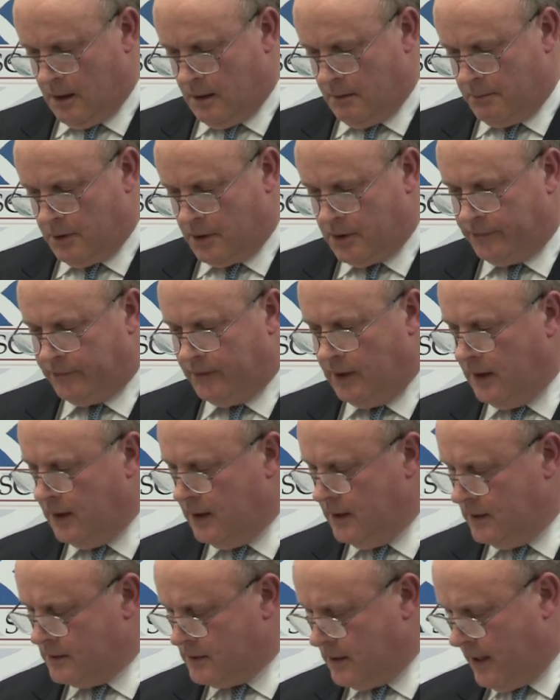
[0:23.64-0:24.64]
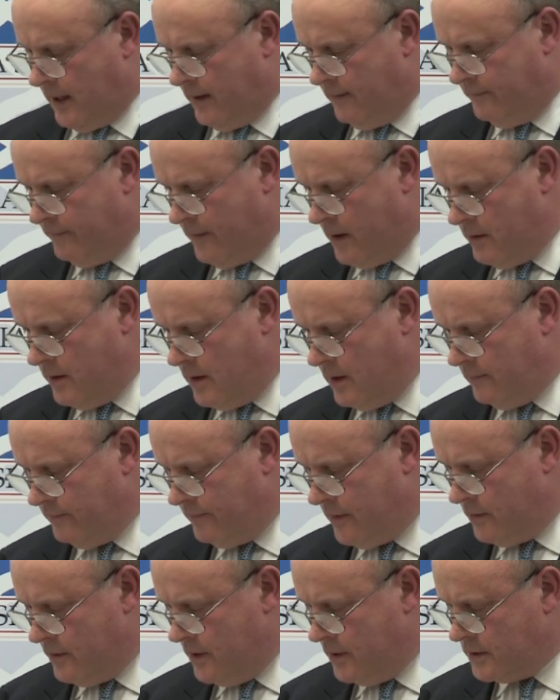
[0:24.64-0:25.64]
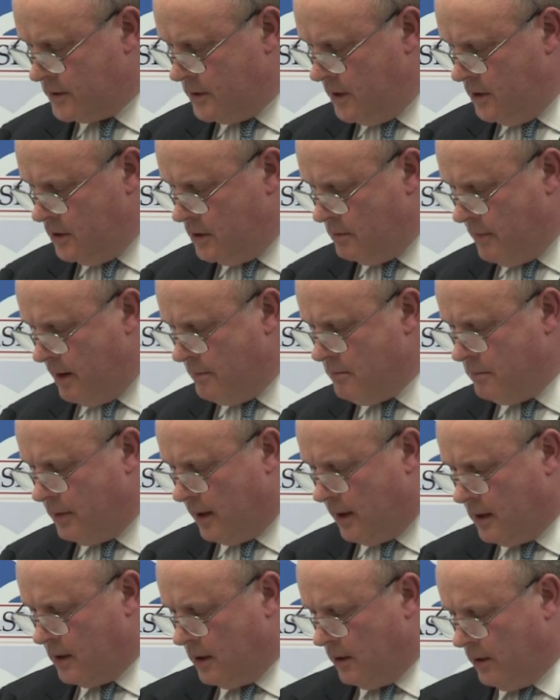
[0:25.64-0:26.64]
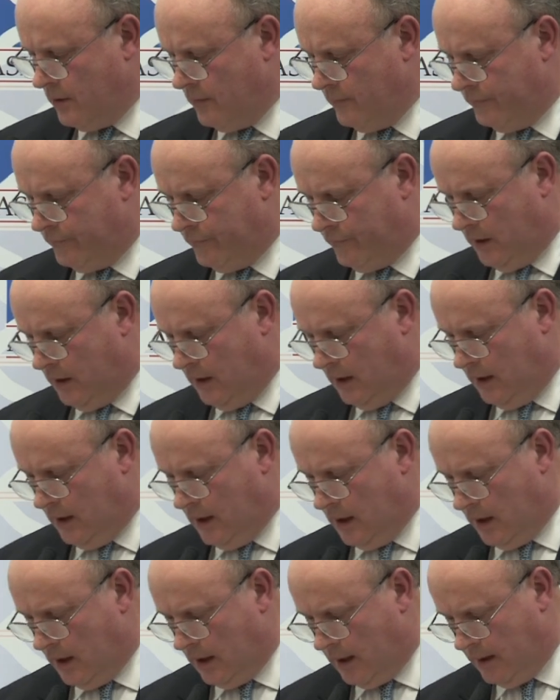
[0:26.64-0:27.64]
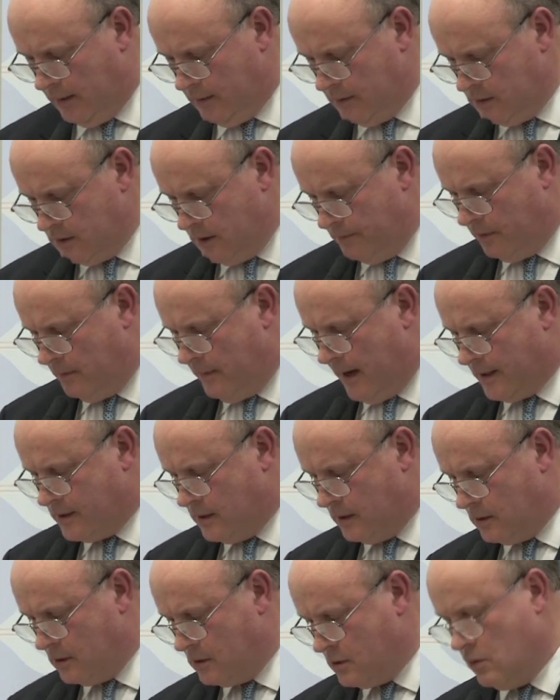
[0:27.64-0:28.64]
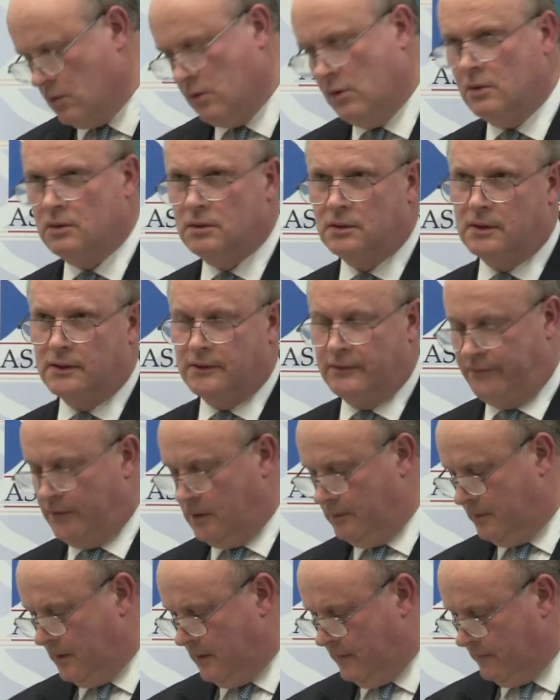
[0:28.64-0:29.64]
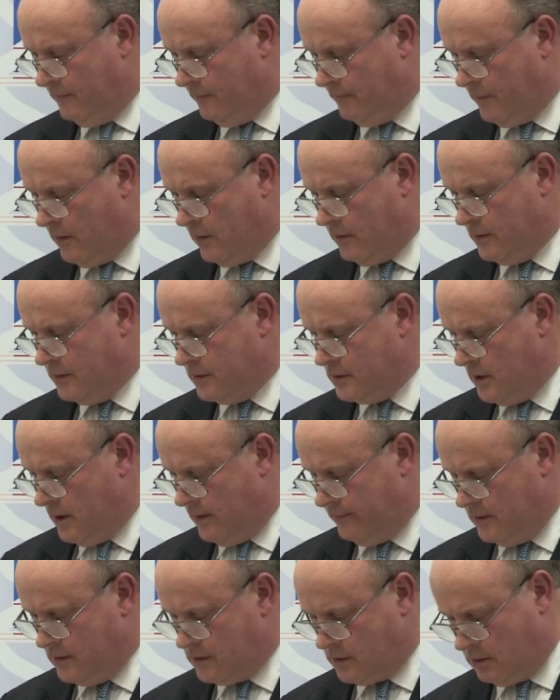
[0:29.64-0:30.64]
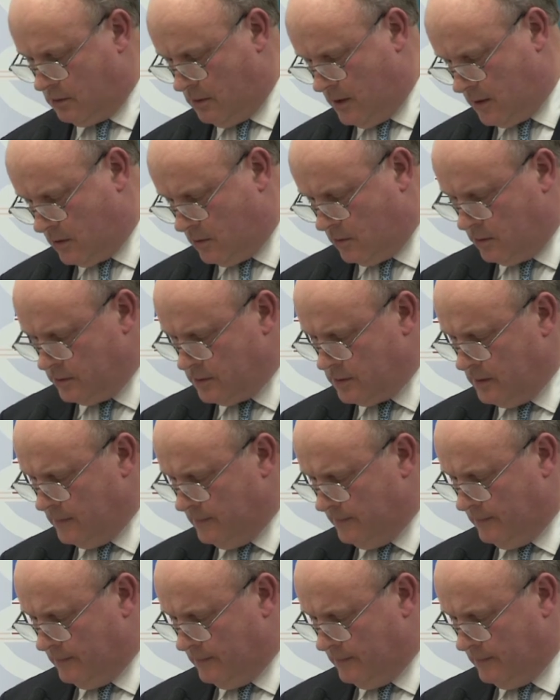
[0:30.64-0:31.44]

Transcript: because he is a very, very senior member of the diplomatic corps, the Philippine Foreign Service, Korea Corps.